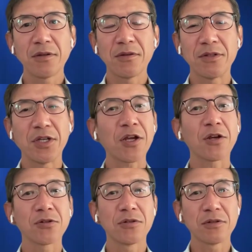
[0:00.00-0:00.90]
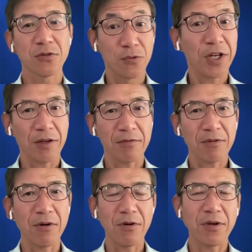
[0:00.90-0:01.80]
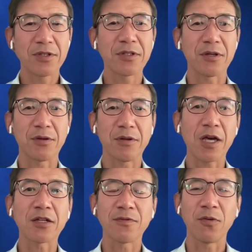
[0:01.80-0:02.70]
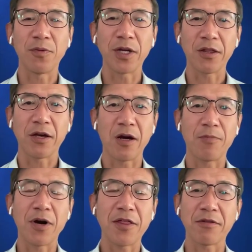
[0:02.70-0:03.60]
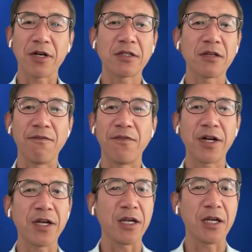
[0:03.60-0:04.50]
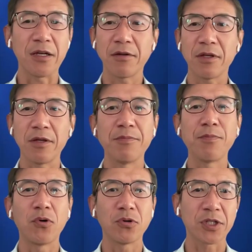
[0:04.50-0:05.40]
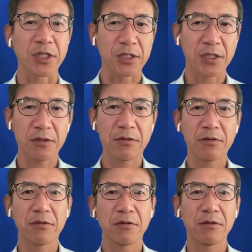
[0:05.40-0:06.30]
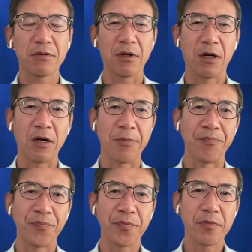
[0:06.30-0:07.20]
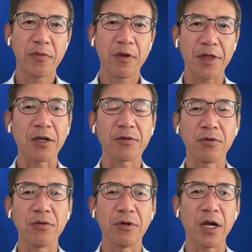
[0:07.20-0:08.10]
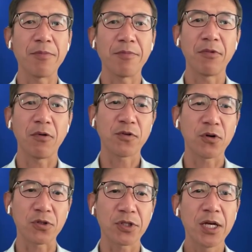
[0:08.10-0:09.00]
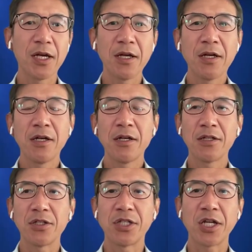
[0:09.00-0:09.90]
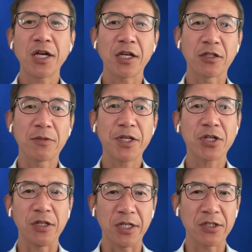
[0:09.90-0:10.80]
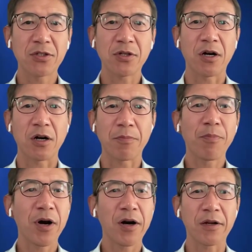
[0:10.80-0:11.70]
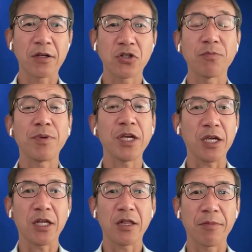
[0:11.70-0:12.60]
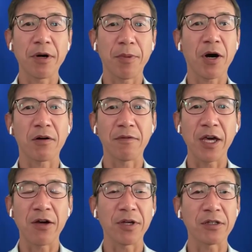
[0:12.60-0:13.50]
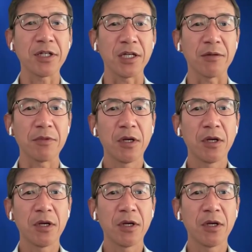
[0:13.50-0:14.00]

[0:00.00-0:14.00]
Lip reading: Genetic screening, no, it's thanks for bringing that up. I think that's a very important thing to do, and of course, genetic specialists should be a part of the aortic team.